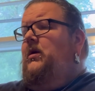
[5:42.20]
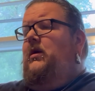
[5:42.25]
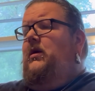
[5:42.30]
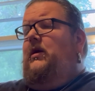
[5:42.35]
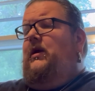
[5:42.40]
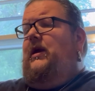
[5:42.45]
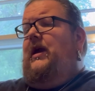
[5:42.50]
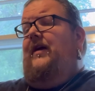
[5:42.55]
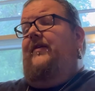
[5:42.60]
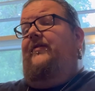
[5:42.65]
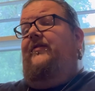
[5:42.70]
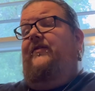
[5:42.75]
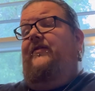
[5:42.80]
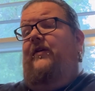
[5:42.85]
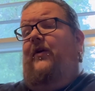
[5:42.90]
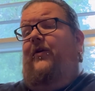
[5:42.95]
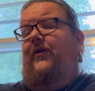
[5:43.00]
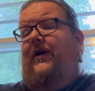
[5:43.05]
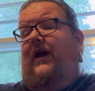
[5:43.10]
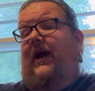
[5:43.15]
Yes,
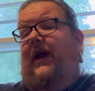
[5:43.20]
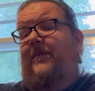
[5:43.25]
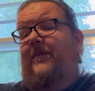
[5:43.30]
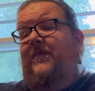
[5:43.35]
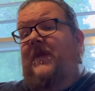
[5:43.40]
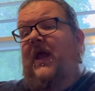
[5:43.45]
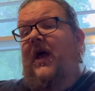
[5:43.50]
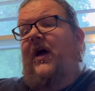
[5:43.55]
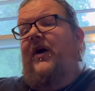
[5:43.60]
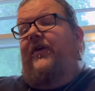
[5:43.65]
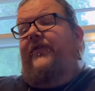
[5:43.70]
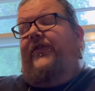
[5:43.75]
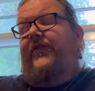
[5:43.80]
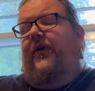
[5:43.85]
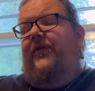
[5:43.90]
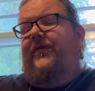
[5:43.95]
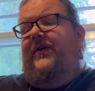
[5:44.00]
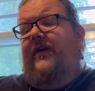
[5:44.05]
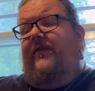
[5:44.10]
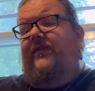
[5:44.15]
okay.
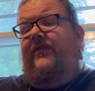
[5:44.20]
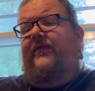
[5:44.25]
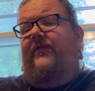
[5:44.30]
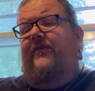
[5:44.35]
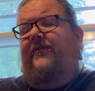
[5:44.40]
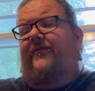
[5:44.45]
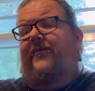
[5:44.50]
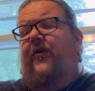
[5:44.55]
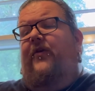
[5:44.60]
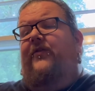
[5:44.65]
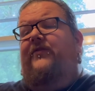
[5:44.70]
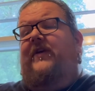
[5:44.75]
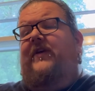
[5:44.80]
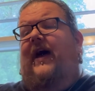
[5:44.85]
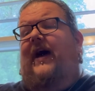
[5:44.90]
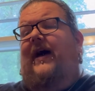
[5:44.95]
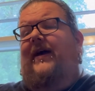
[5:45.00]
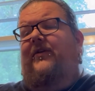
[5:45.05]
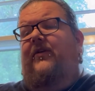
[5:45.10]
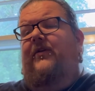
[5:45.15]
So this first
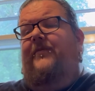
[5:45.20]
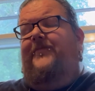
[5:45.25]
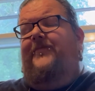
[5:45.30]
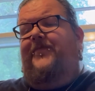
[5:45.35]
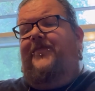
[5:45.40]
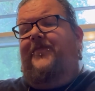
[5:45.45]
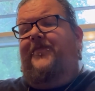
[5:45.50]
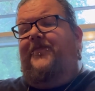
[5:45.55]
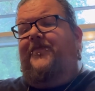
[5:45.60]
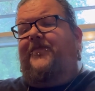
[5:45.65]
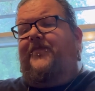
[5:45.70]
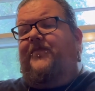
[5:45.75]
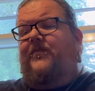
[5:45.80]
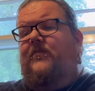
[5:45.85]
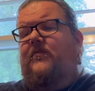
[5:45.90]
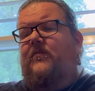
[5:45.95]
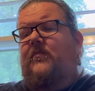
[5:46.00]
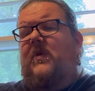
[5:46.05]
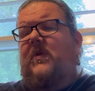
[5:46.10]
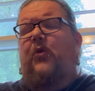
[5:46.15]
got
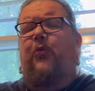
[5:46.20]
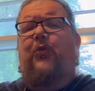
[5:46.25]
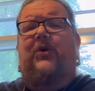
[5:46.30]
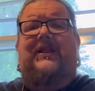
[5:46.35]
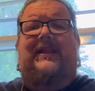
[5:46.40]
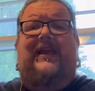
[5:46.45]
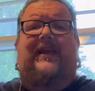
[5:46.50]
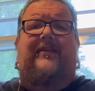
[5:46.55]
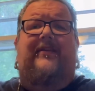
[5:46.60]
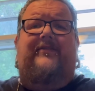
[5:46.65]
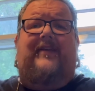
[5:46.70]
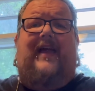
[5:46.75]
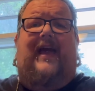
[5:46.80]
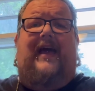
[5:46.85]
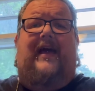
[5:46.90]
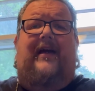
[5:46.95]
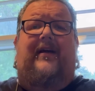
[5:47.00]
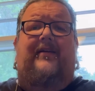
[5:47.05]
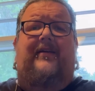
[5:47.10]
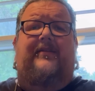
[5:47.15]
released
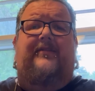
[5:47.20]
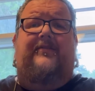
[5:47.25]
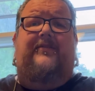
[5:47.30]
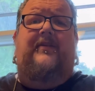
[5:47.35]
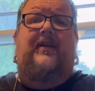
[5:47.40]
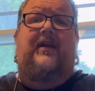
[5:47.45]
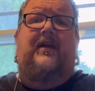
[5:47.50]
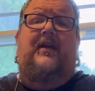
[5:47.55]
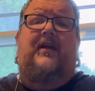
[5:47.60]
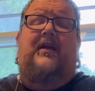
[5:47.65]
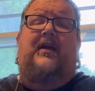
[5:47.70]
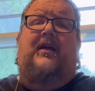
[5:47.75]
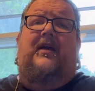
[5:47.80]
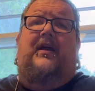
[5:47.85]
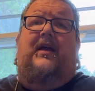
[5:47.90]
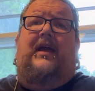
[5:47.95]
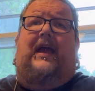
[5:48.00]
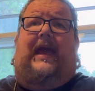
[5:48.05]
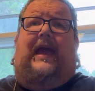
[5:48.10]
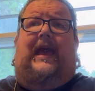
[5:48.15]
as
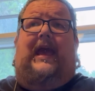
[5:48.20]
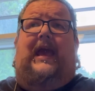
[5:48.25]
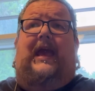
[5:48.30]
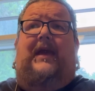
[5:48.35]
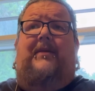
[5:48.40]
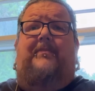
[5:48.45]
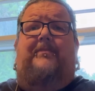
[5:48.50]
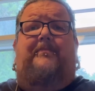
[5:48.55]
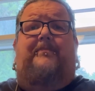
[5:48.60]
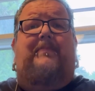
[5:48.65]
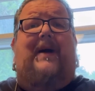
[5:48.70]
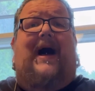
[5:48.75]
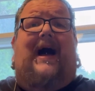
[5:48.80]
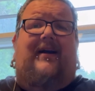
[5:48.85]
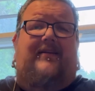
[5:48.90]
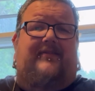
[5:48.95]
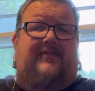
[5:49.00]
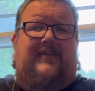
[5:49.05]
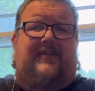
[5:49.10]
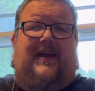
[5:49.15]
a
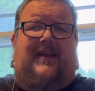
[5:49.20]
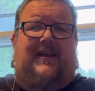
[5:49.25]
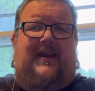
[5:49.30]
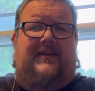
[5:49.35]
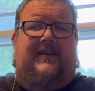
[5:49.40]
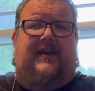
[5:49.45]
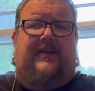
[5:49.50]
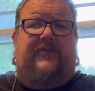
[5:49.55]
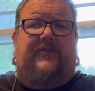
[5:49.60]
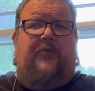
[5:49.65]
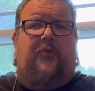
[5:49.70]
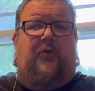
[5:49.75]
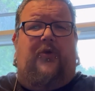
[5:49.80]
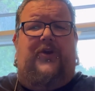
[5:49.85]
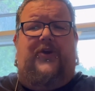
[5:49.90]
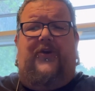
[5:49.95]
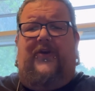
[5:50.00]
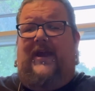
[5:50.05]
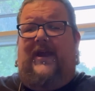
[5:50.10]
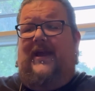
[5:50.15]
box set edition where
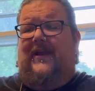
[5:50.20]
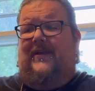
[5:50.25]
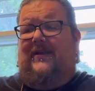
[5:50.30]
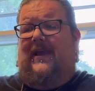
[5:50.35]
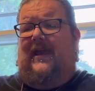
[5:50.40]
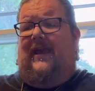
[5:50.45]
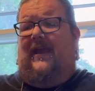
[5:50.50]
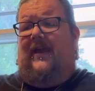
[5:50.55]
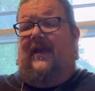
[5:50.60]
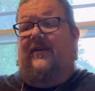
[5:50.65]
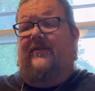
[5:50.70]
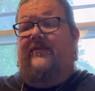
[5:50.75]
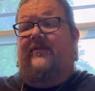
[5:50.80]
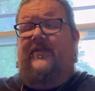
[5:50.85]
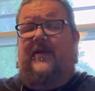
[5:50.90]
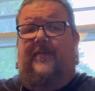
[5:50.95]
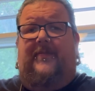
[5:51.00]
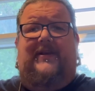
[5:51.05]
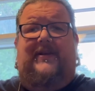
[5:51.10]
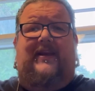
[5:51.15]
you get a
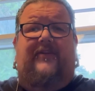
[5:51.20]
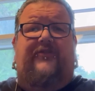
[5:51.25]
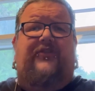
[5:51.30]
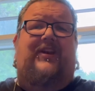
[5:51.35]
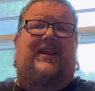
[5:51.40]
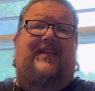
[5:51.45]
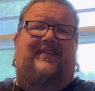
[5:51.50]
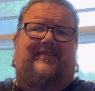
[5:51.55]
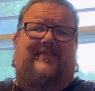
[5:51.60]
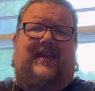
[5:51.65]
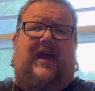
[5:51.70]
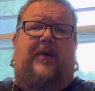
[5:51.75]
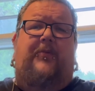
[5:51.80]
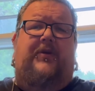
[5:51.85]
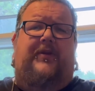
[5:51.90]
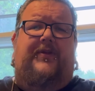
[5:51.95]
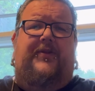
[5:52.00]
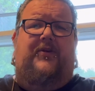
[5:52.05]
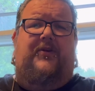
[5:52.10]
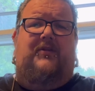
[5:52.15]
slip edition inside
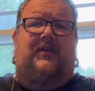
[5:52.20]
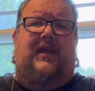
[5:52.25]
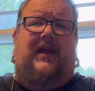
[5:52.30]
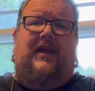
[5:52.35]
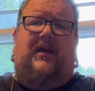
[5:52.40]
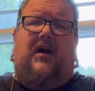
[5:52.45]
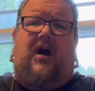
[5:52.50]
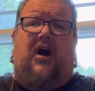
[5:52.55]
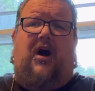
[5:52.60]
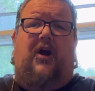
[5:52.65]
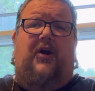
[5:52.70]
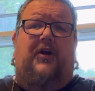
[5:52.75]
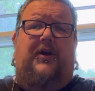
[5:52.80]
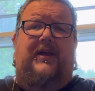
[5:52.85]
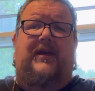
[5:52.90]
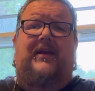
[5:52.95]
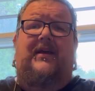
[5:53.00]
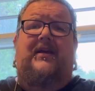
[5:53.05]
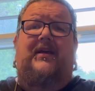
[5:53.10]
one of their like hard